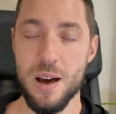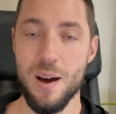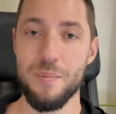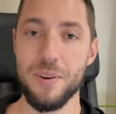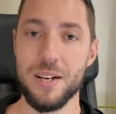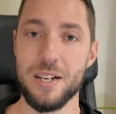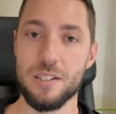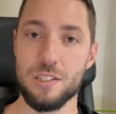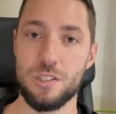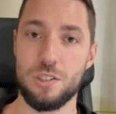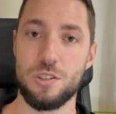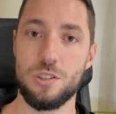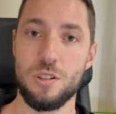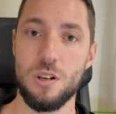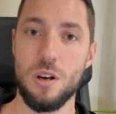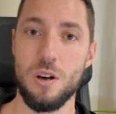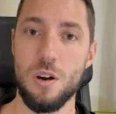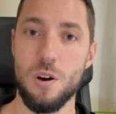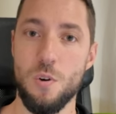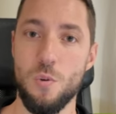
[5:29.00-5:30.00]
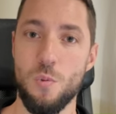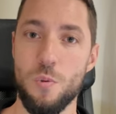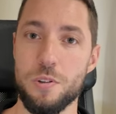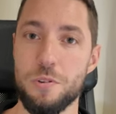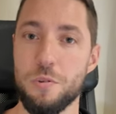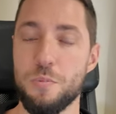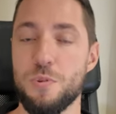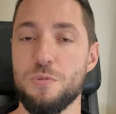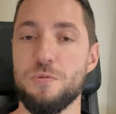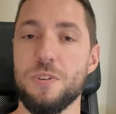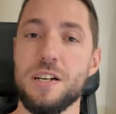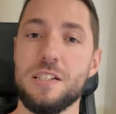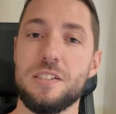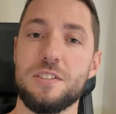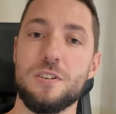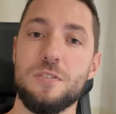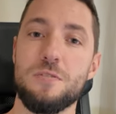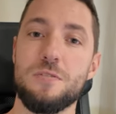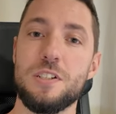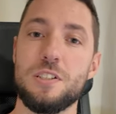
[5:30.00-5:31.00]
Because when you provide
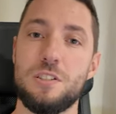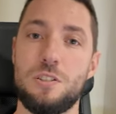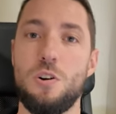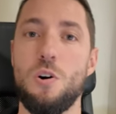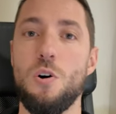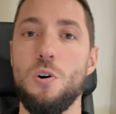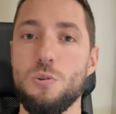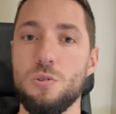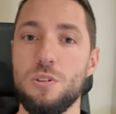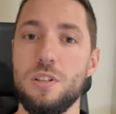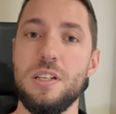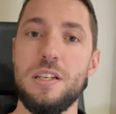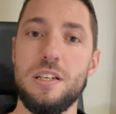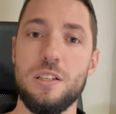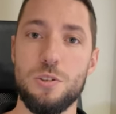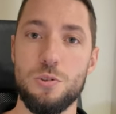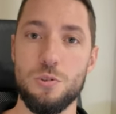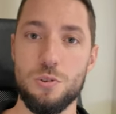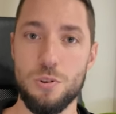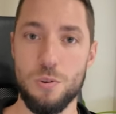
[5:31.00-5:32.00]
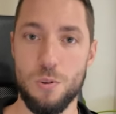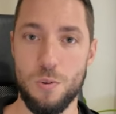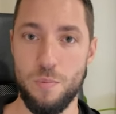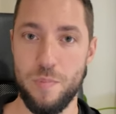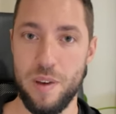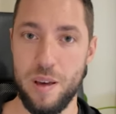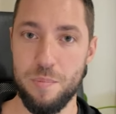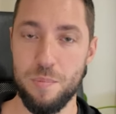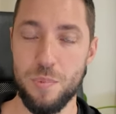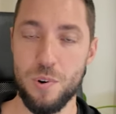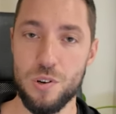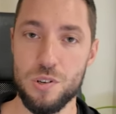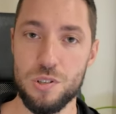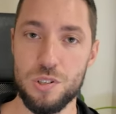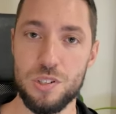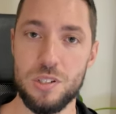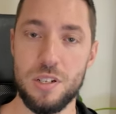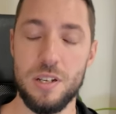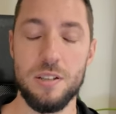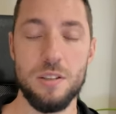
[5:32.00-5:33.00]
service only to your
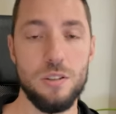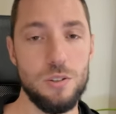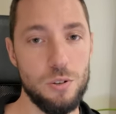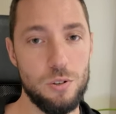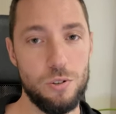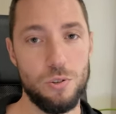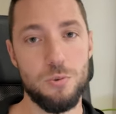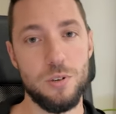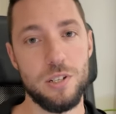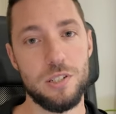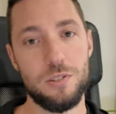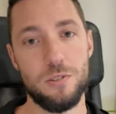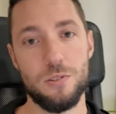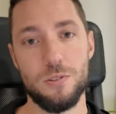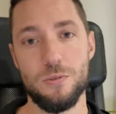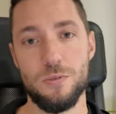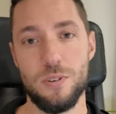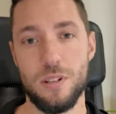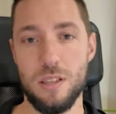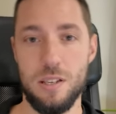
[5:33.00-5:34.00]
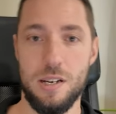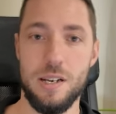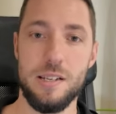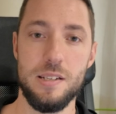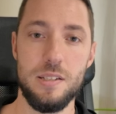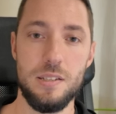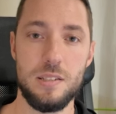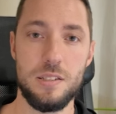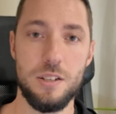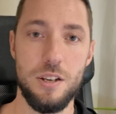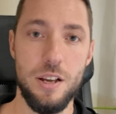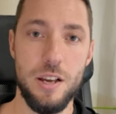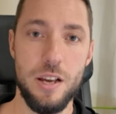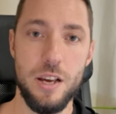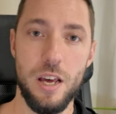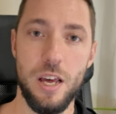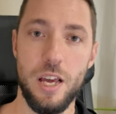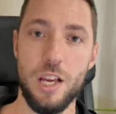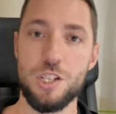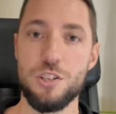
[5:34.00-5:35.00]
members and not to external clients,
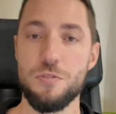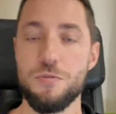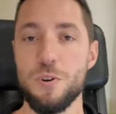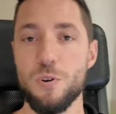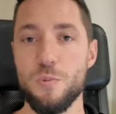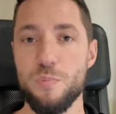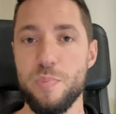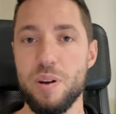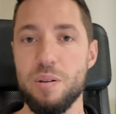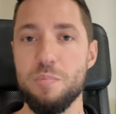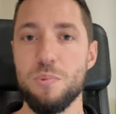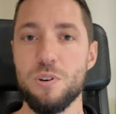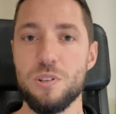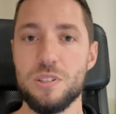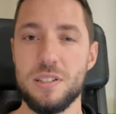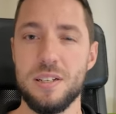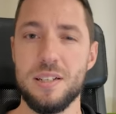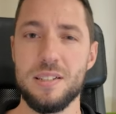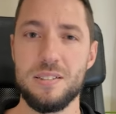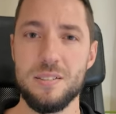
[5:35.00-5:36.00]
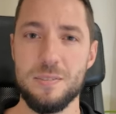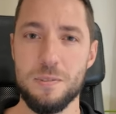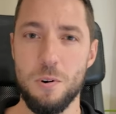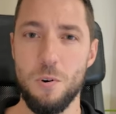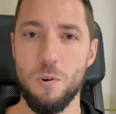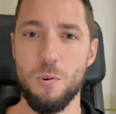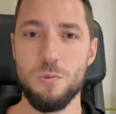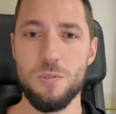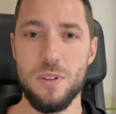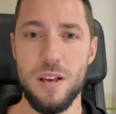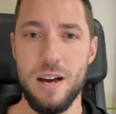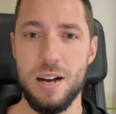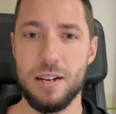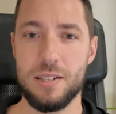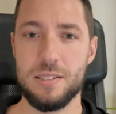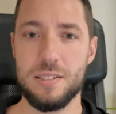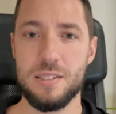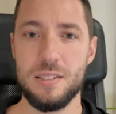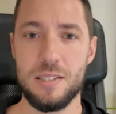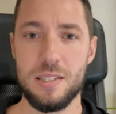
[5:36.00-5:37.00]
each of your members has their own
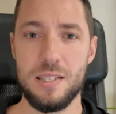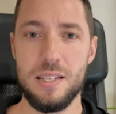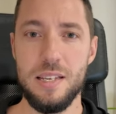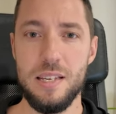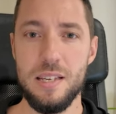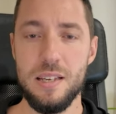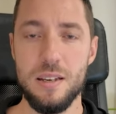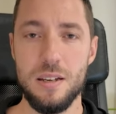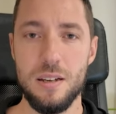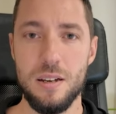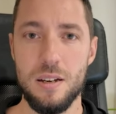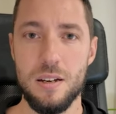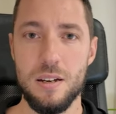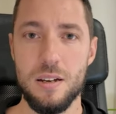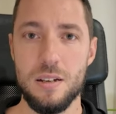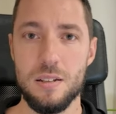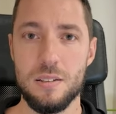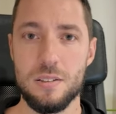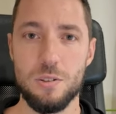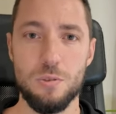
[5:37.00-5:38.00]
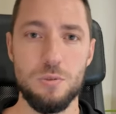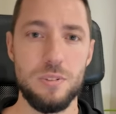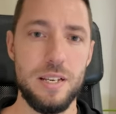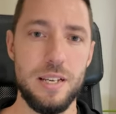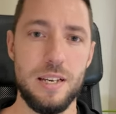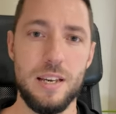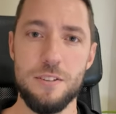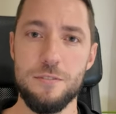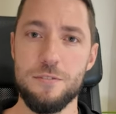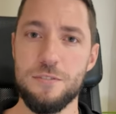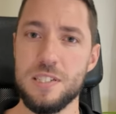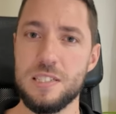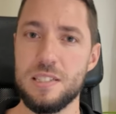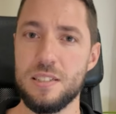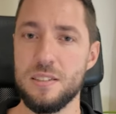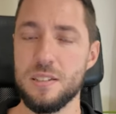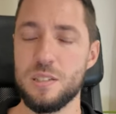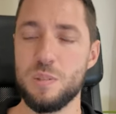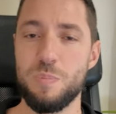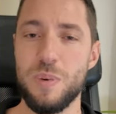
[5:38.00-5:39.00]
access key, so they can
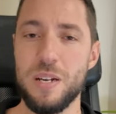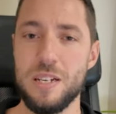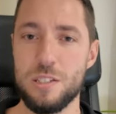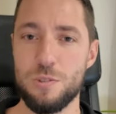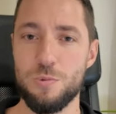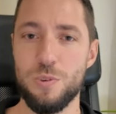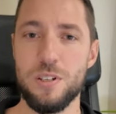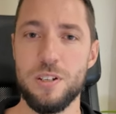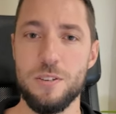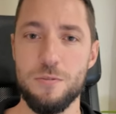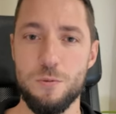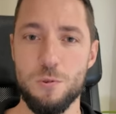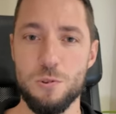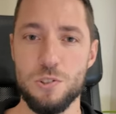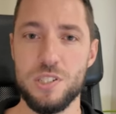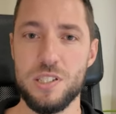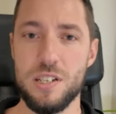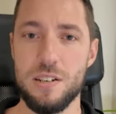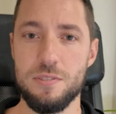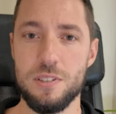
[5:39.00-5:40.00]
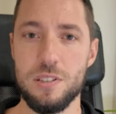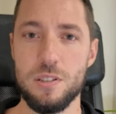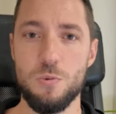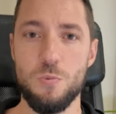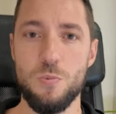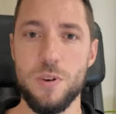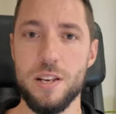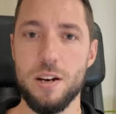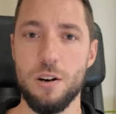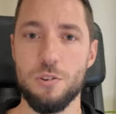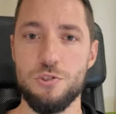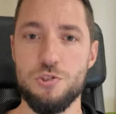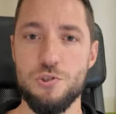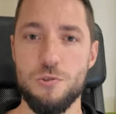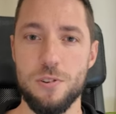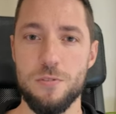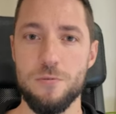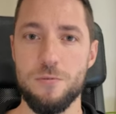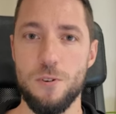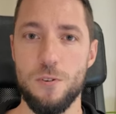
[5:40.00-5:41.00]
visit the space 24/7 without
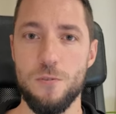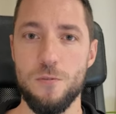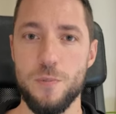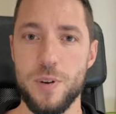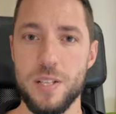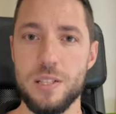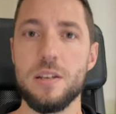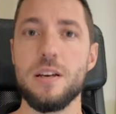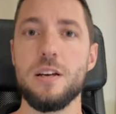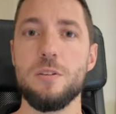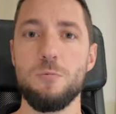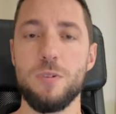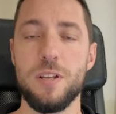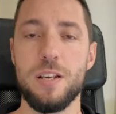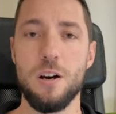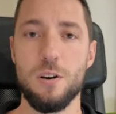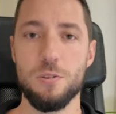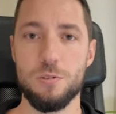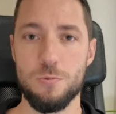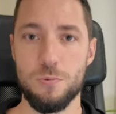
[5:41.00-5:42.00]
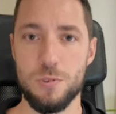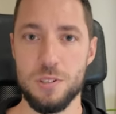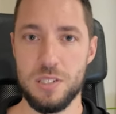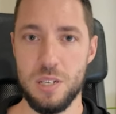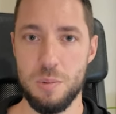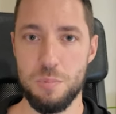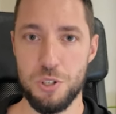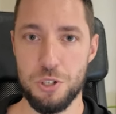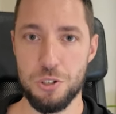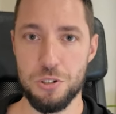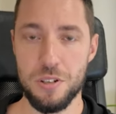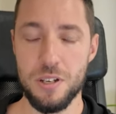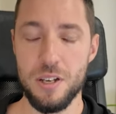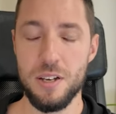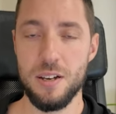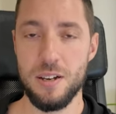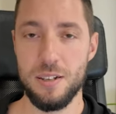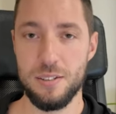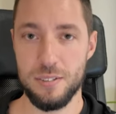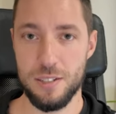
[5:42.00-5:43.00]
your involvement and without reception.
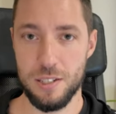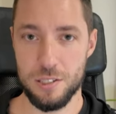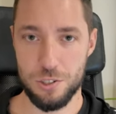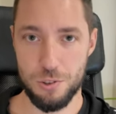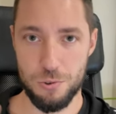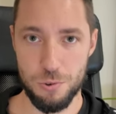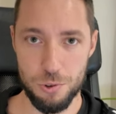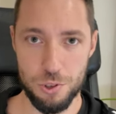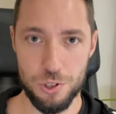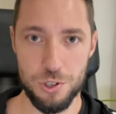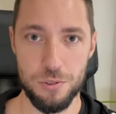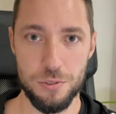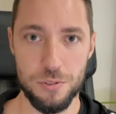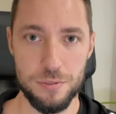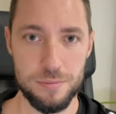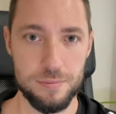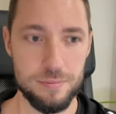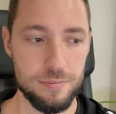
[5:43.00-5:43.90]
And that's crucial.